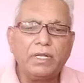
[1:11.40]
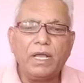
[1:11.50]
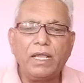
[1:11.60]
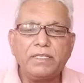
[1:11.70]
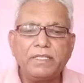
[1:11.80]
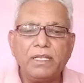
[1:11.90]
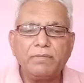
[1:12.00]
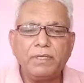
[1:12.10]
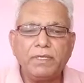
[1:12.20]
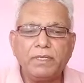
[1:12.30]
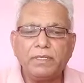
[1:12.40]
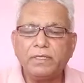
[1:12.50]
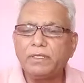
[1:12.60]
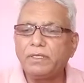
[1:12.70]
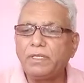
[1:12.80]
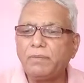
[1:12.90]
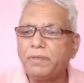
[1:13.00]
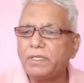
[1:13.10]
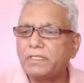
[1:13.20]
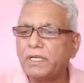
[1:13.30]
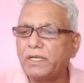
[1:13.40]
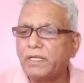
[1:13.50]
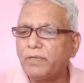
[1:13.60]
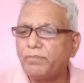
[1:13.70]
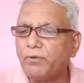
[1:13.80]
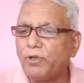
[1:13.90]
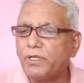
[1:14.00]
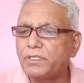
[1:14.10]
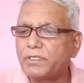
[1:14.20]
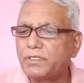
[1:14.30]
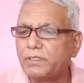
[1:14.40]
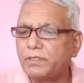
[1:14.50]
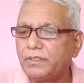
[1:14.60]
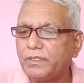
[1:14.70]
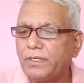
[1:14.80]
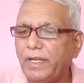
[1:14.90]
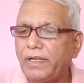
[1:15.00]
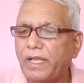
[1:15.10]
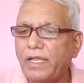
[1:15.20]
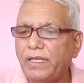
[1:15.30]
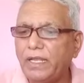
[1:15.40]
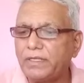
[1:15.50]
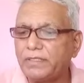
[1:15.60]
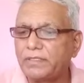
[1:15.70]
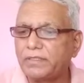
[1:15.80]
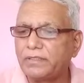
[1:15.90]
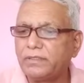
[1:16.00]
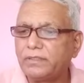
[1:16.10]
I shall be giving certain points and highlights